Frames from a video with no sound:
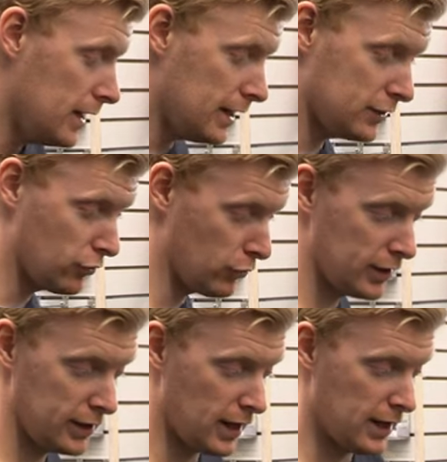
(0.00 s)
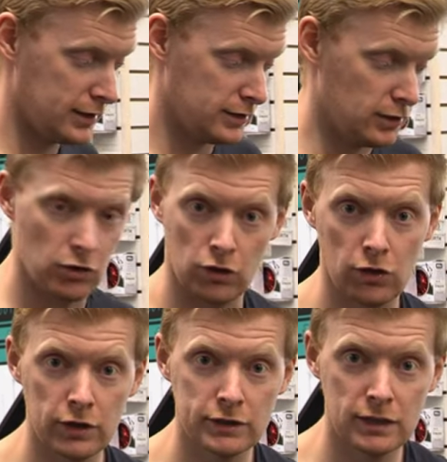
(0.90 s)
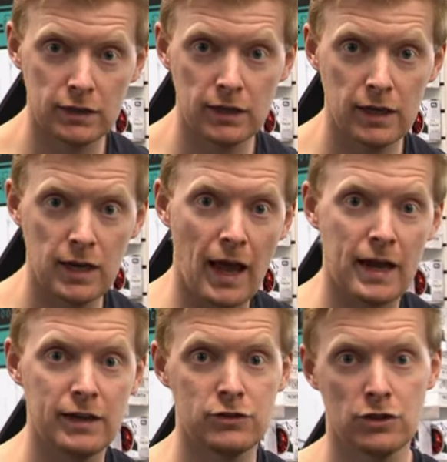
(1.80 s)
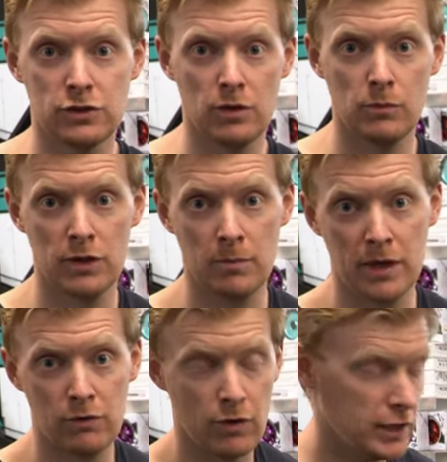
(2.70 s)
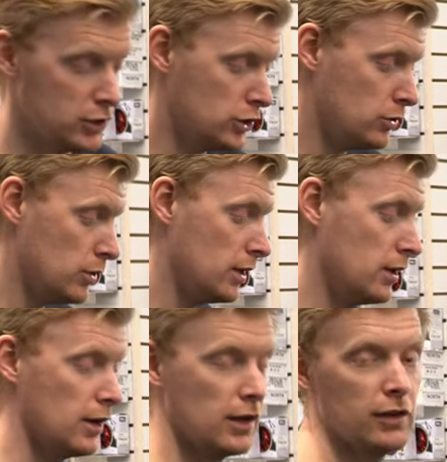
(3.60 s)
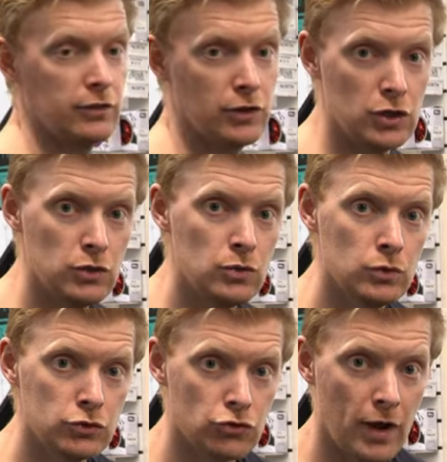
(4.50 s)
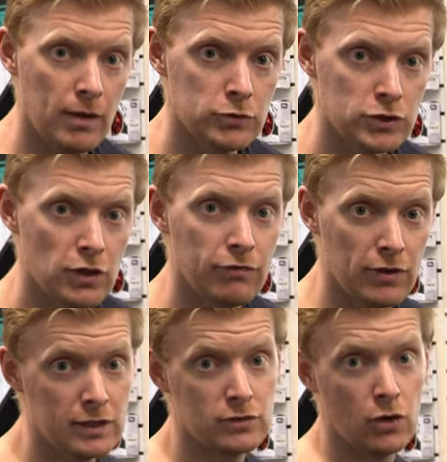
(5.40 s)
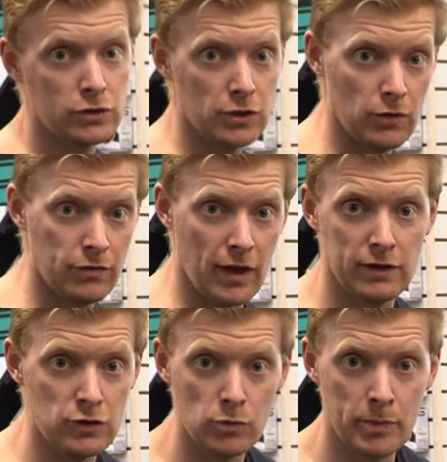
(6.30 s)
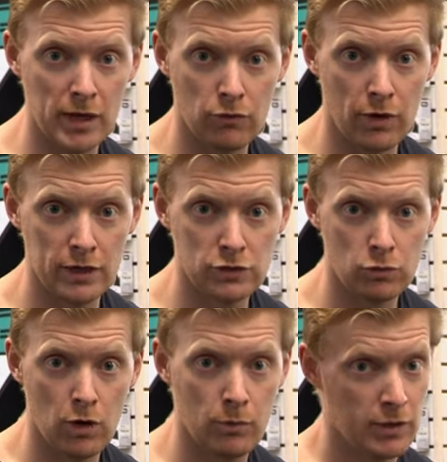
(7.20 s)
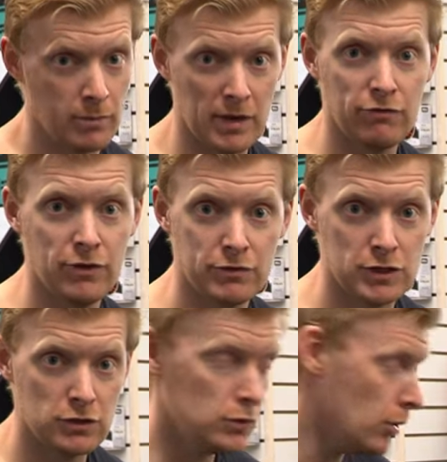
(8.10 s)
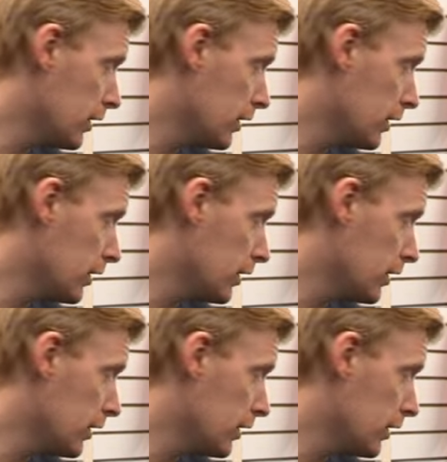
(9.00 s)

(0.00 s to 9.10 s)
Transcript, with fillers: is really nice, looks clean, and it does come with a big range to it. The new SRAM stuff is also that new big range one with a big 52